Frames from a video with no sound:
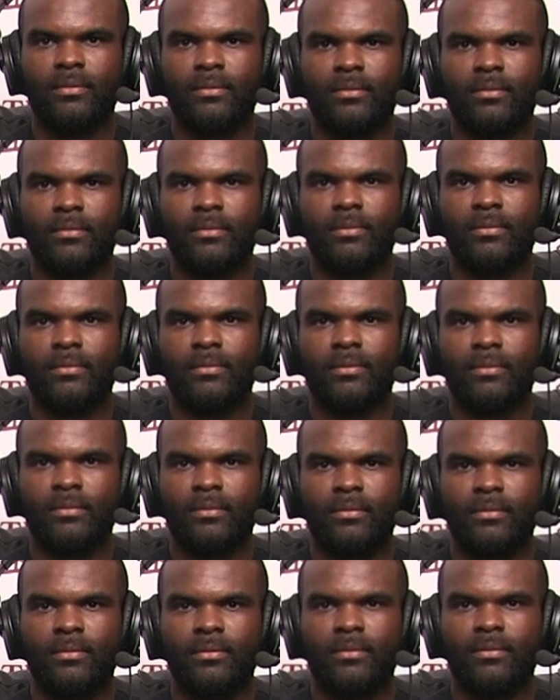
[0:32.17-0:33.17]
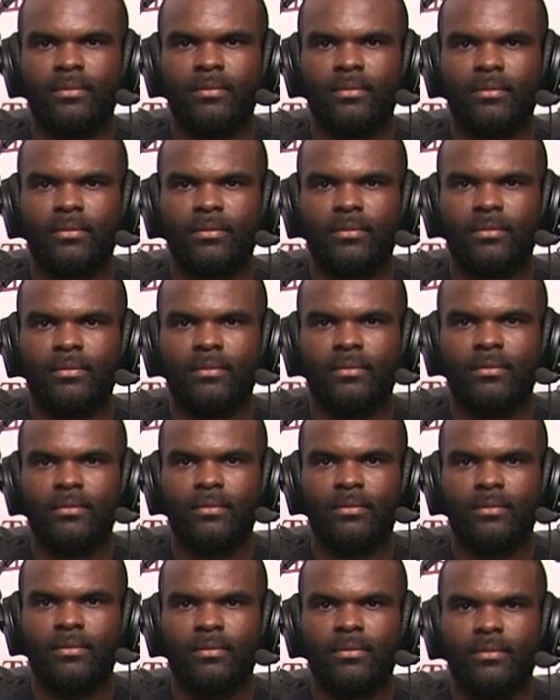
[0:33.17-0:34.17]

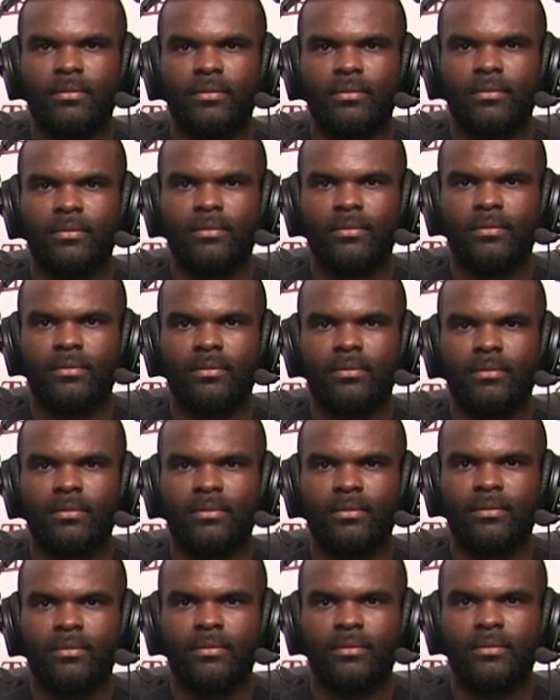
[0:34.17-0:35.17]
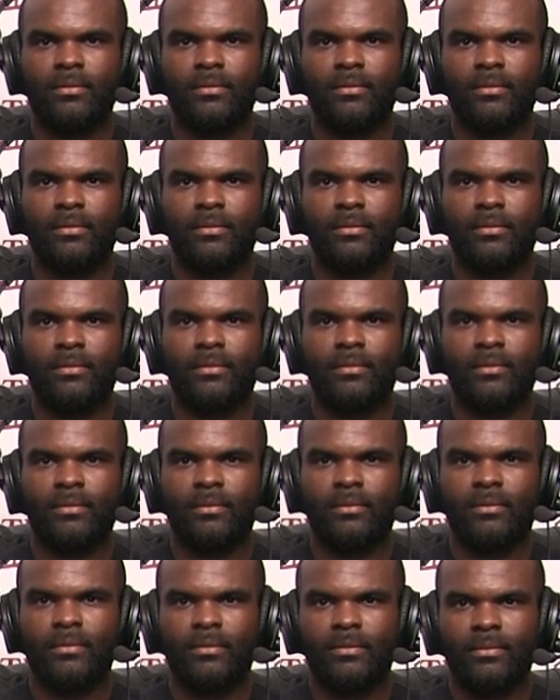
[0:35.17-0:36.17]

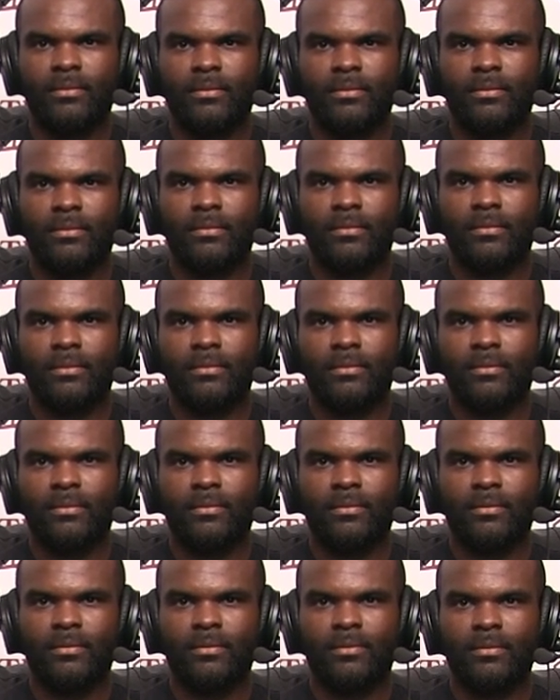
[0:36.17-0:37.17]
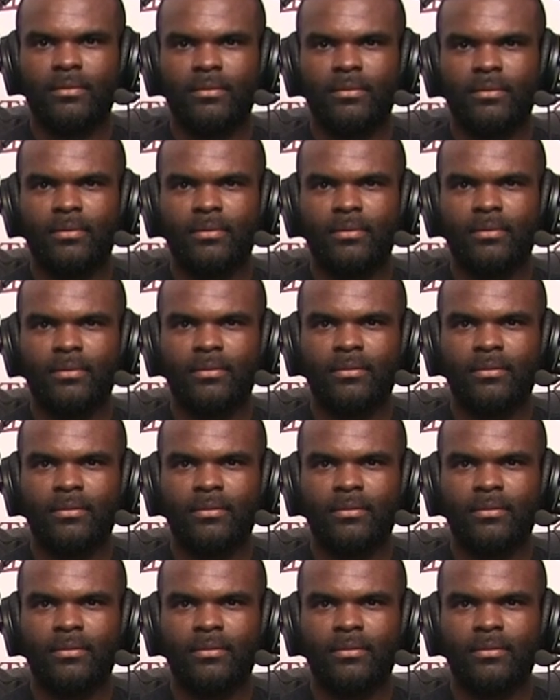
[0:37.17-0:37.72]
The person shown says nothing.